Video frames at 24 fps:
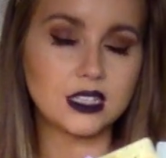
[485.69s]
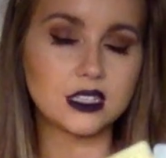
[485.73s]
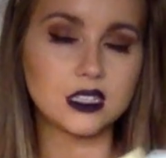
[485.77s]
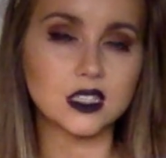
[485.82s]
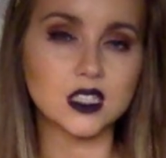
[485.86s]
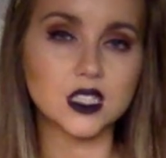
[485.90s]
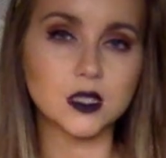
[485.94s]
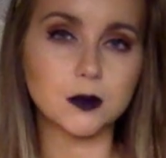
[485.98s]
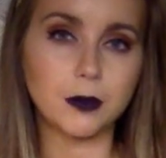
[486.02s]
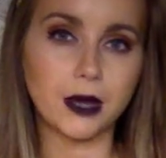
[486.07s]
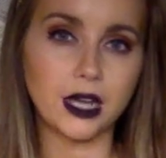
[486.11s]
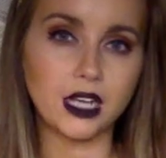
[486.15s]

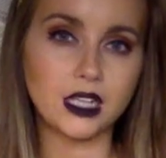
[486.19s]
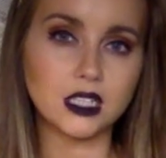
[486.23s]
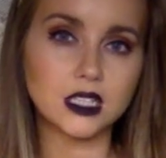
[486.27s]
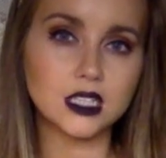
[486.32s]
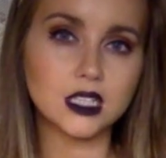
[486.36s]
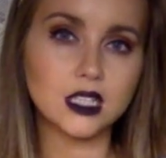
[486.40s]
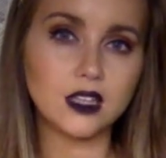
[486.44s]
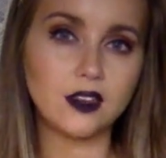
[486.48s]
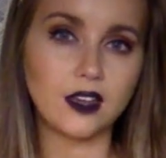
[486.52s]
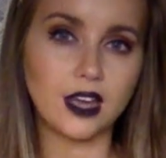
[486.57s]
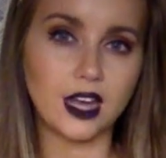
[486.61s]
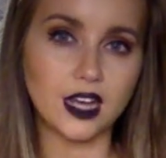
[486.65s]
despite
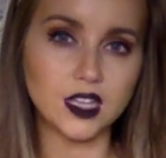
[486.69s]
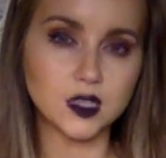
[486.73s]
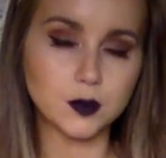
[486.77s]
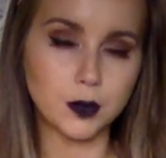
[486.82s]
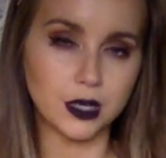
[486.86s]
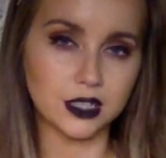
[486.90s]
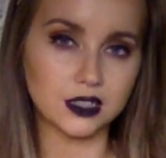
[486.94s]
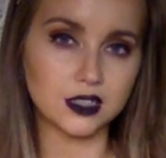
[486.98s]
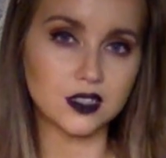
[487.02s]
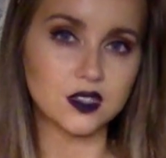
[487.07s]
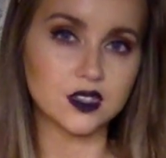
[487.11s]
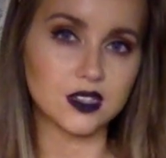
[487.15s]
the
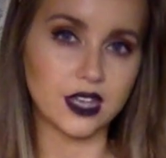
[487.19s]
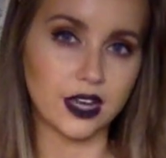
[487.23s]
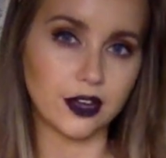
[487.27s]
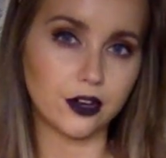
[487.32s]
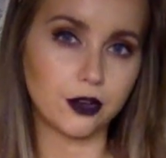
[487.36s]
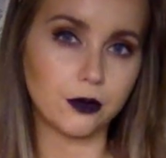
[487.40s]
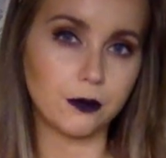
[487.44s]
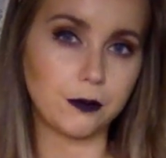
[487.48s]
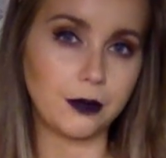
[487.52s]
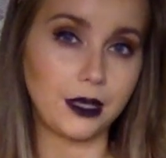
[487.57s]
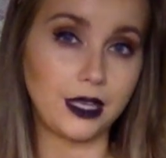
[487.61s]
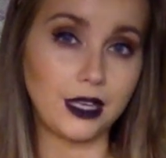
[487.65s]
aspect to
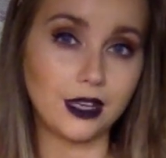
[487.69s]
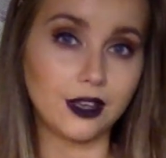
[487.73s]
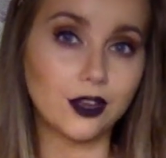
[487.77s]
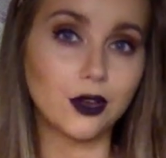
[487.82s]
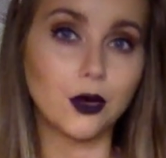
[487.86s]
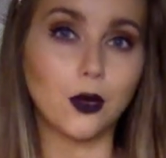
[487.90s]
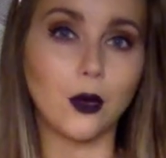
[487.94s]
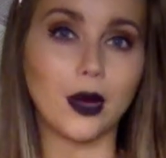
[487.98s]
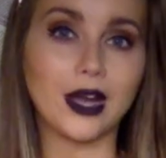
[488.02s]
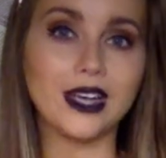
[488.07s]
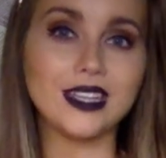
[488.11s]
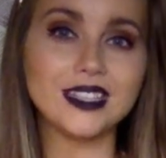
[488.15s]
Saturn being
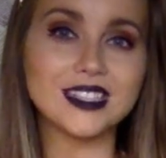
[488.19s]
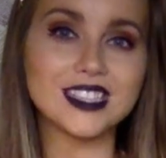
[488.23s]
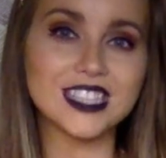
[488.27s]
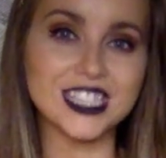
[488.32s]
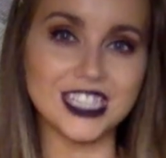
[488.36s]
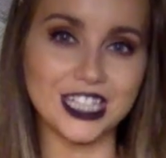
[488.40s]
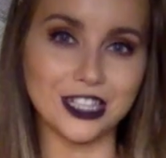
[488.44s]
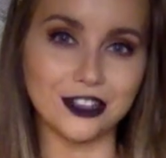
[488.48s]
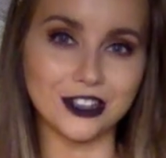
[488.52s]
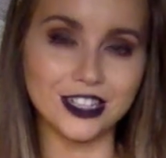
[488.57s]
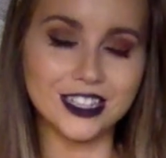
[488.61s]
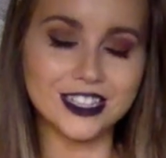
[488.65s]
quite
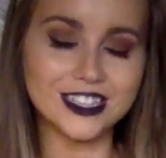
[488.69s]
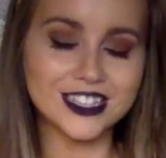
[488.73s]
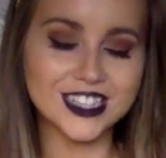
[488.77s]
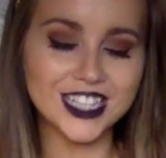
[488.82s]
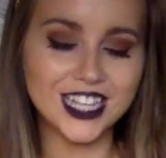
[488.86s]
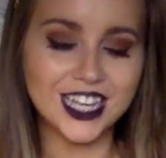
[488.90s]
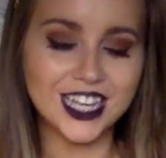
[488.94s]
serious.